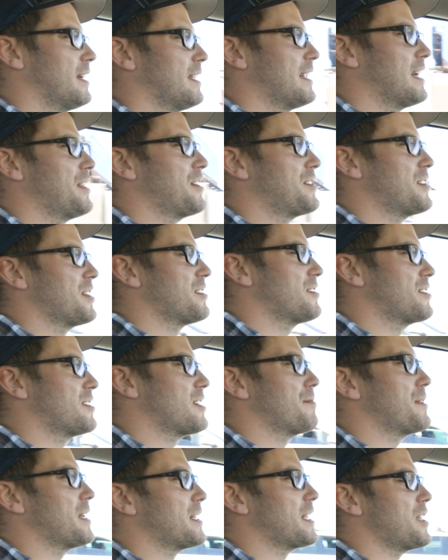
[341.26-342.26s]
Now this isn't
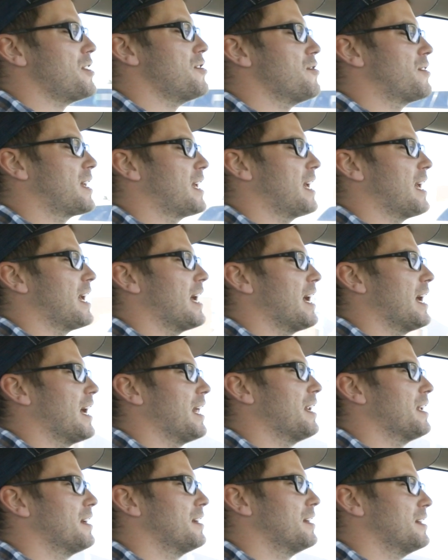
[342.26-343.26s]
something that you
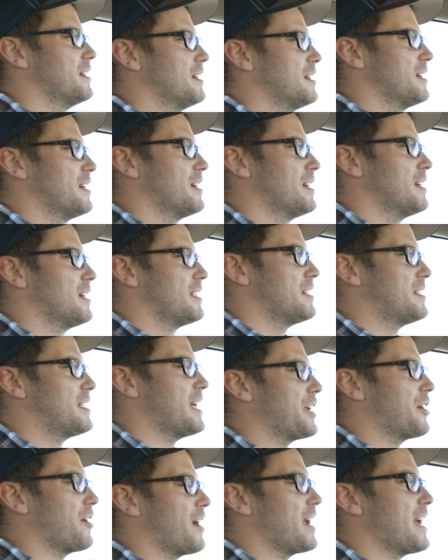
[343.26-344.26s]
can
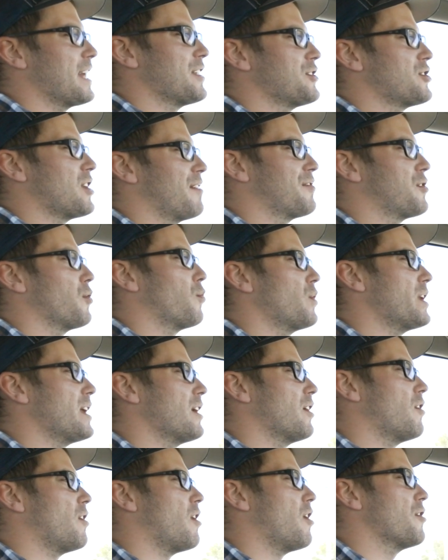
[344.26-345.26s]
take your hands off the
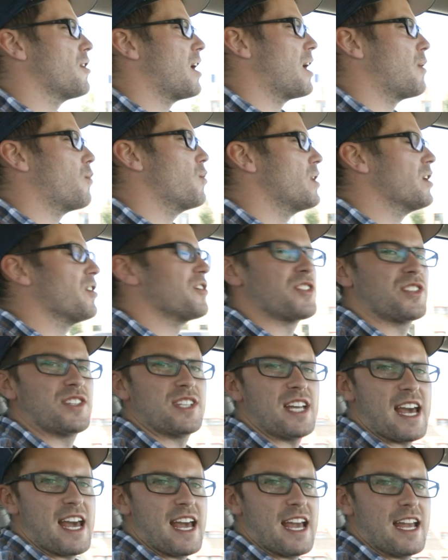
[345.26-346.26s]
wheel, although I will
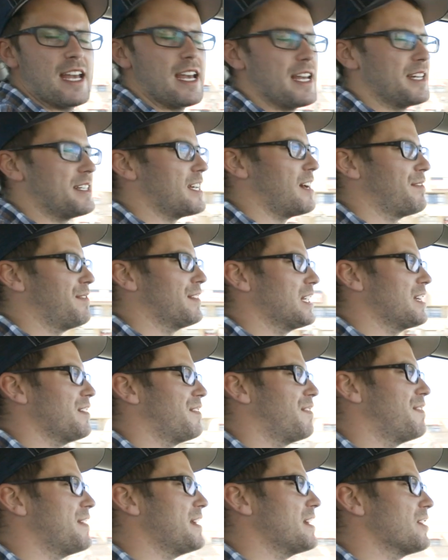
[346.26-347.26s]
say it definitely
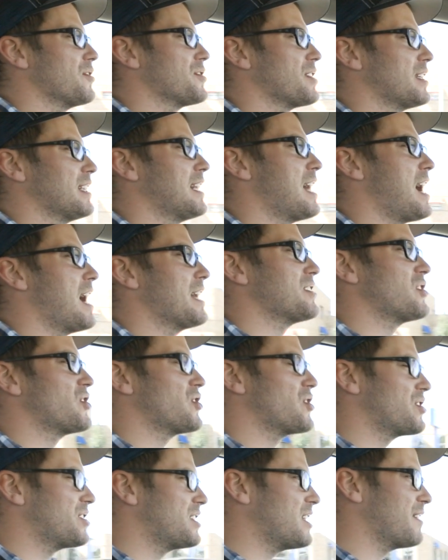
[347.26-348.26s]
feels a lot
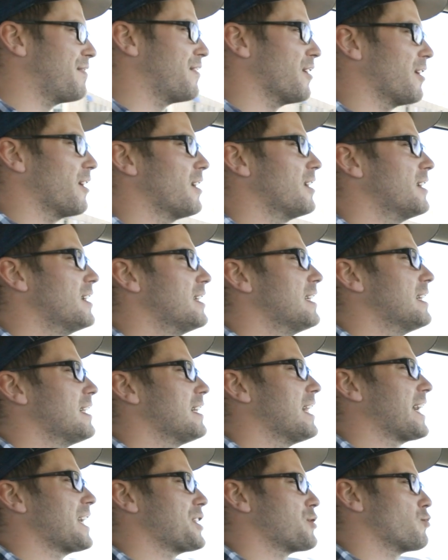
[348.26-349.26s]
stiffer,
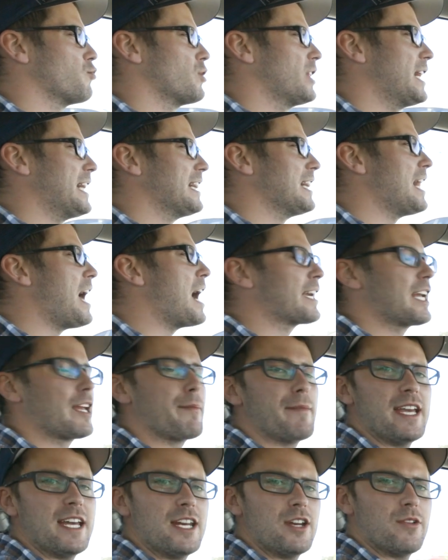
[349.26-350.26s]
like it's really
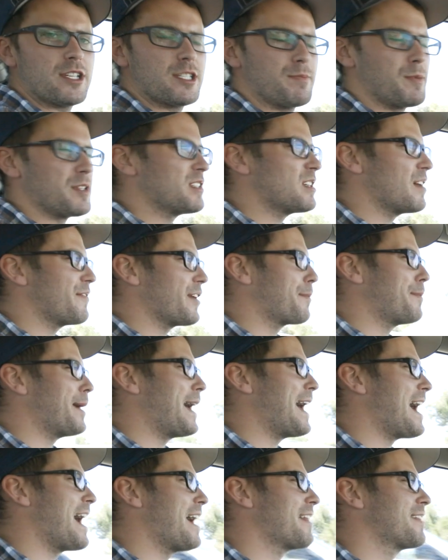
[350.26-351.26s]
locking me into a specific
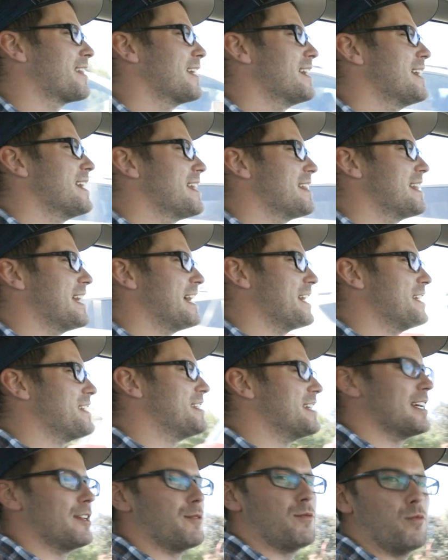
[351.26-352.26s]
path than it
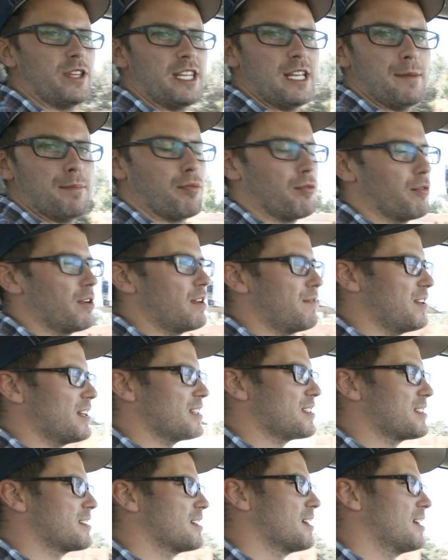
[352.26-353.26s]
did with the
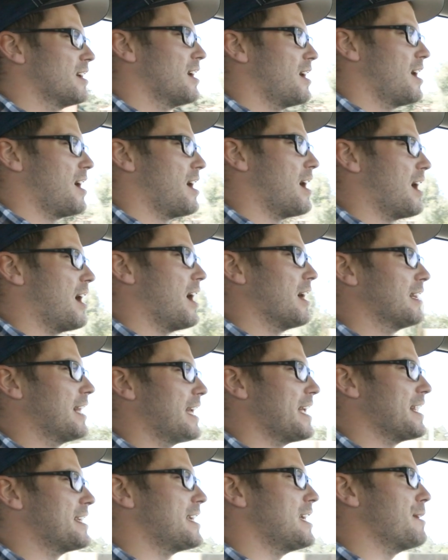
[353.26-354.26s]
previous
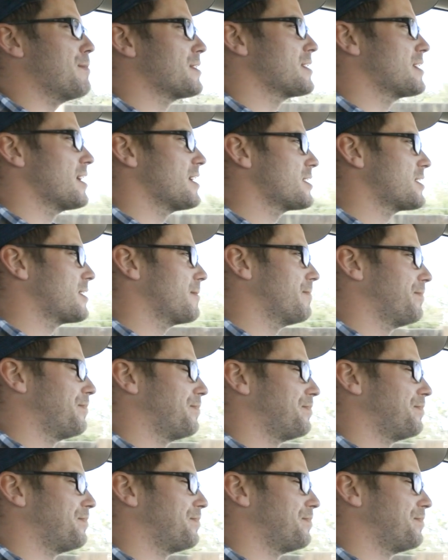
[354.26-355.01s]
lane keep assist.